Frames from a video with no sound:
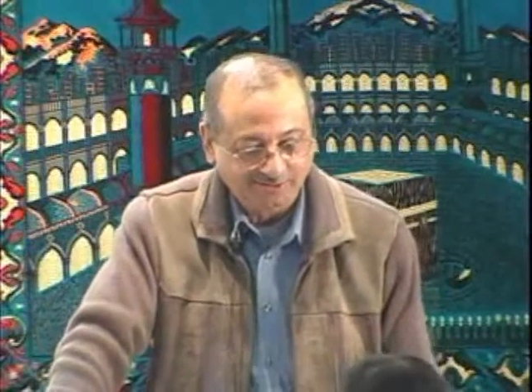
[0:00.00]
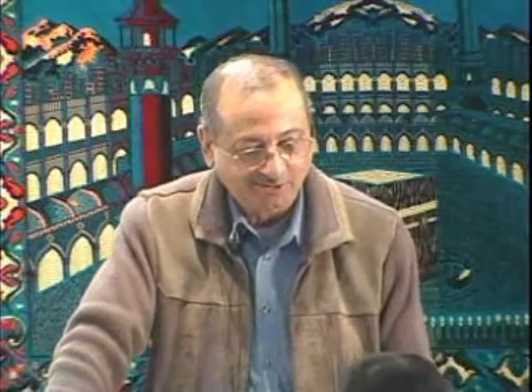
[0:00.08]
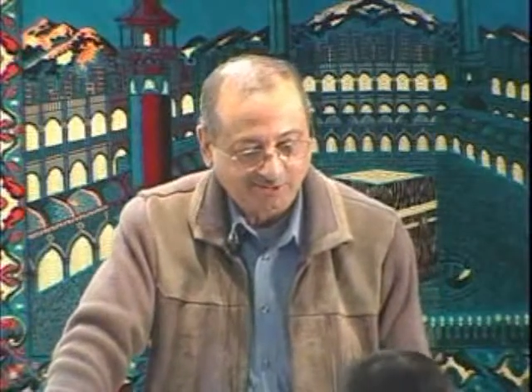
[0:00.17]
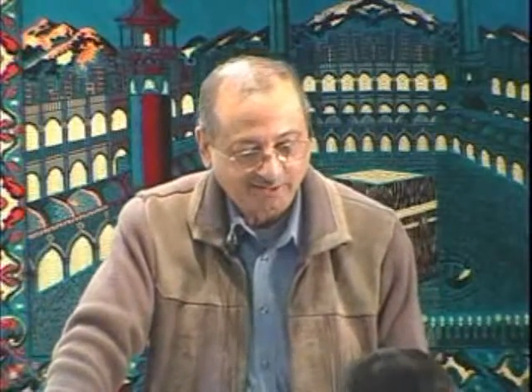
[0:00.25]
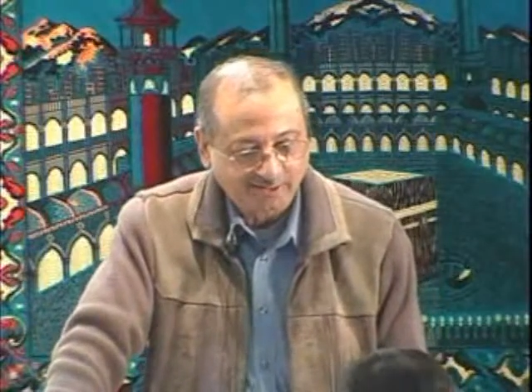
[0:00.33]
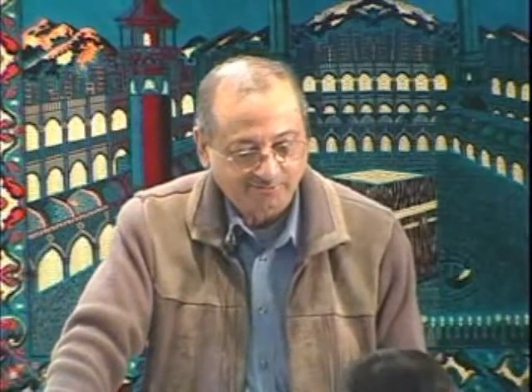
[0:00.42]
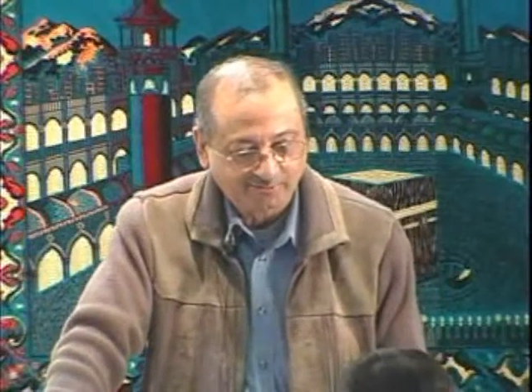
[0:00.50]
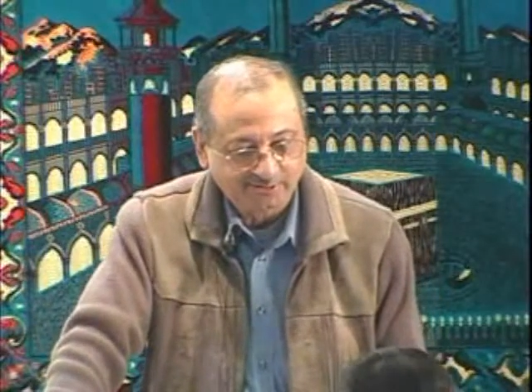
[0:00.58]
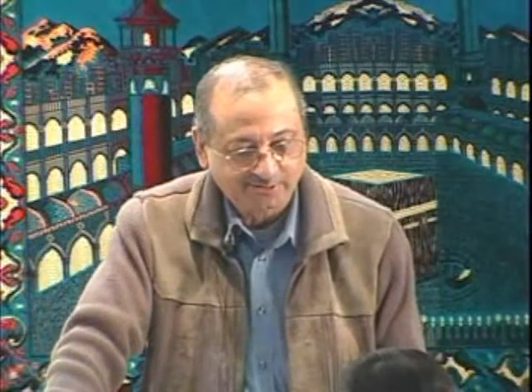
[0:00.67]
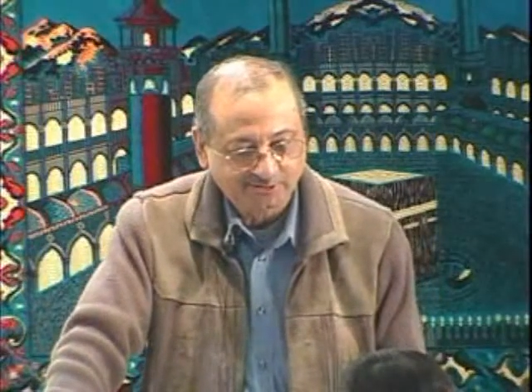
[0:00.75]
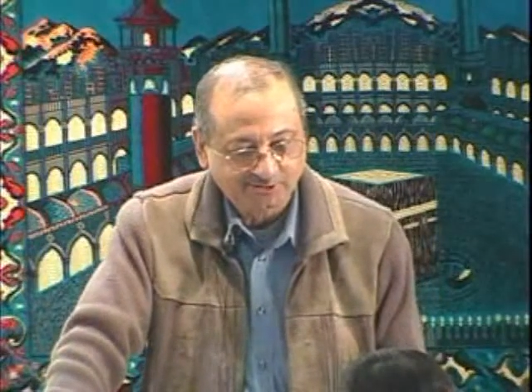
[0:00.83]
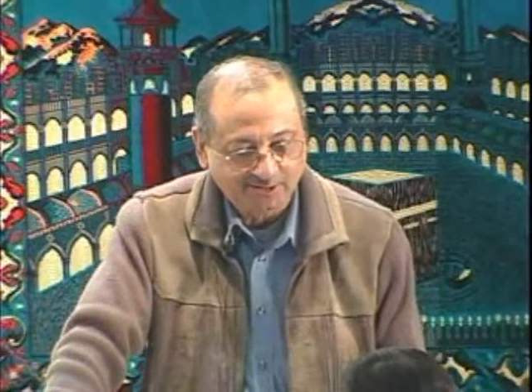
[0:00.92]
You got it,
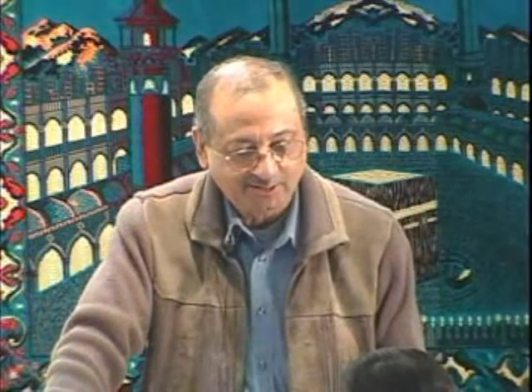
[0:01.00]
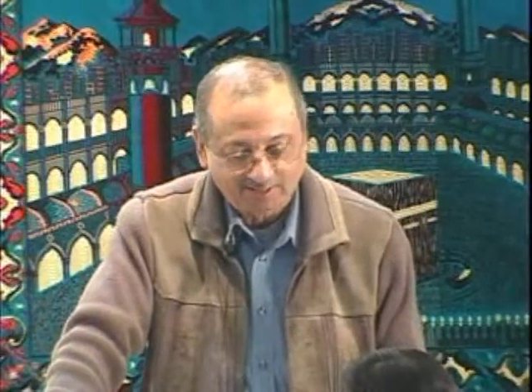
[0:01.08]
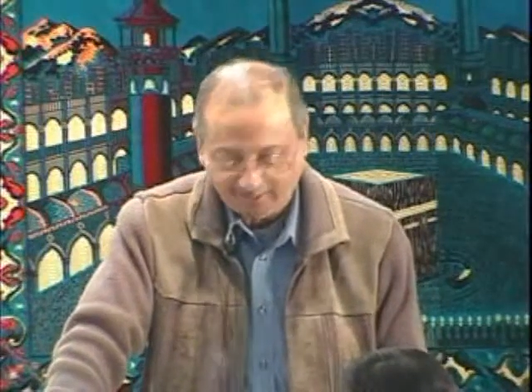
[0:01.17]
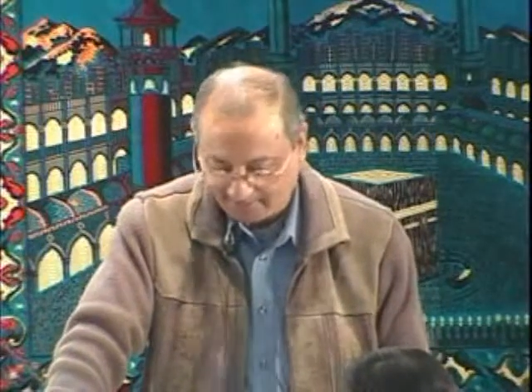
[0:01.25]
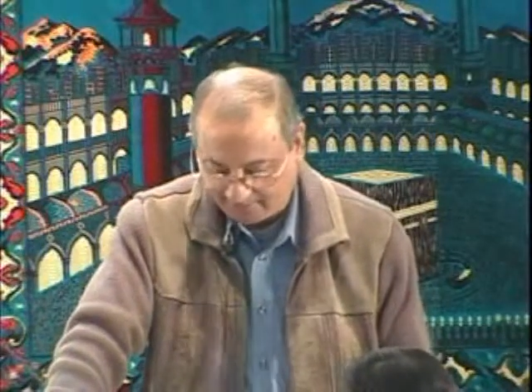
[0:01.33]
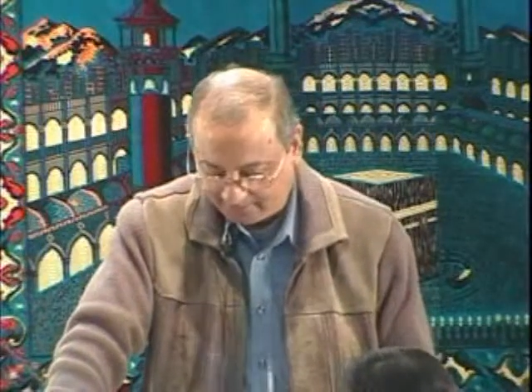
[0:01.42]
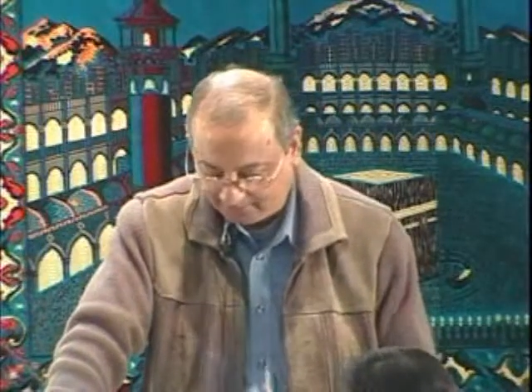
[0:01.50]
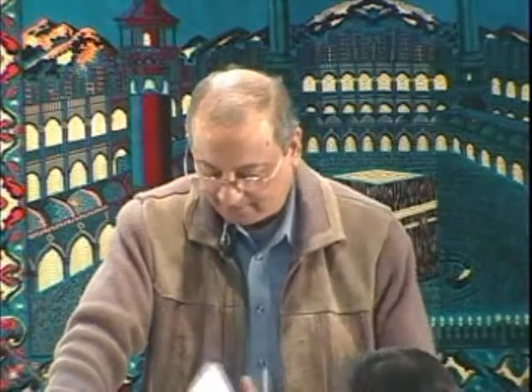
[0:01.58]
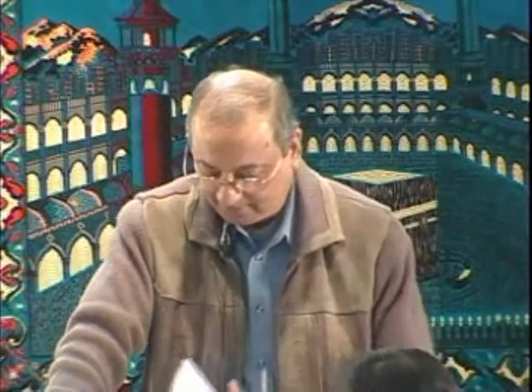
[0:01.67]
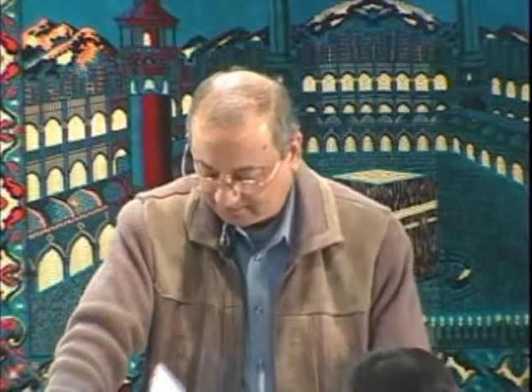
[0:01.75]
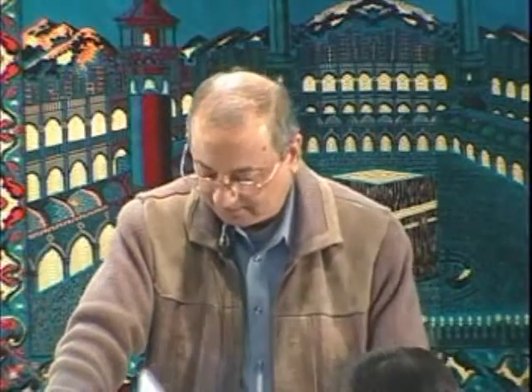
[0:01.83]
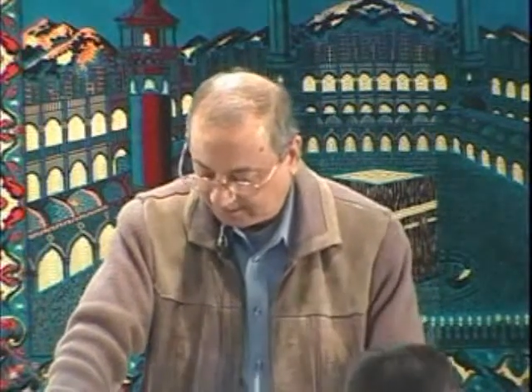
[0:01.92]
everything, inshallah?
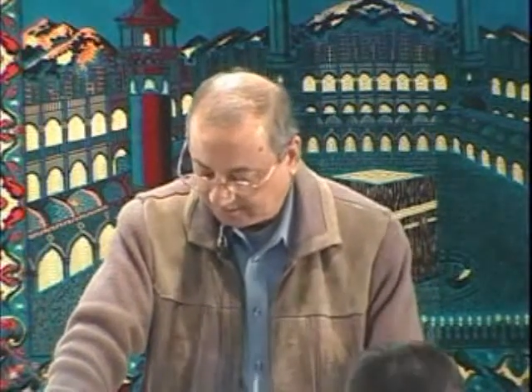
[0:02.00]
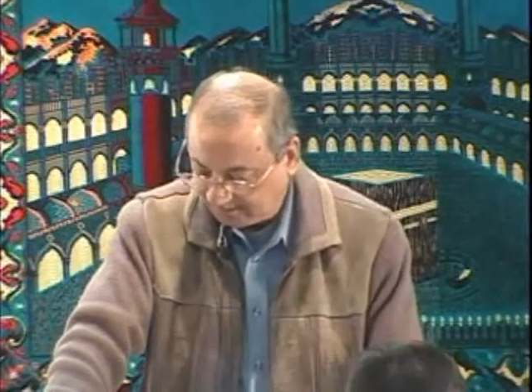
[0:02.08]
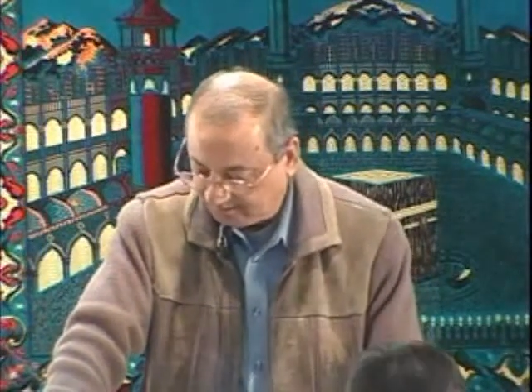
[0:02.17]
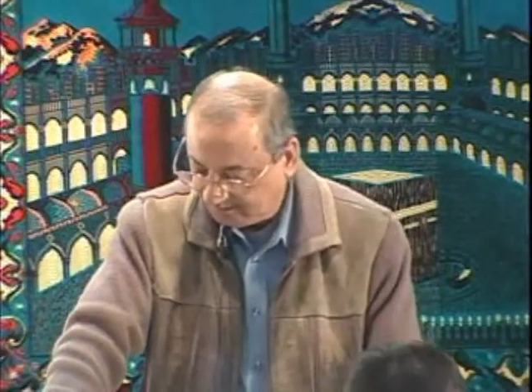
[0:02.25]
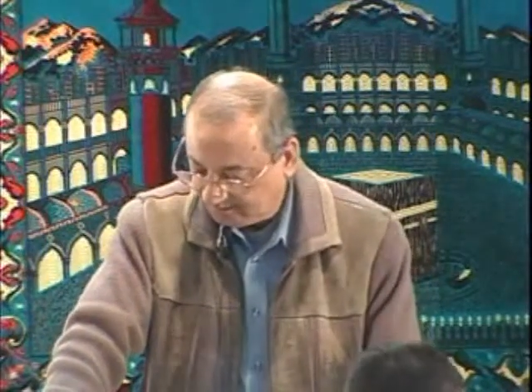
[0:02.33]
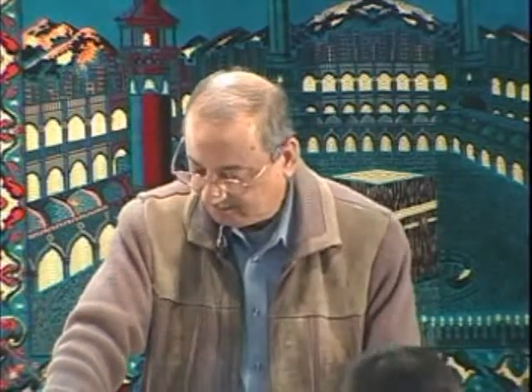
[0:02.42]
Yeah,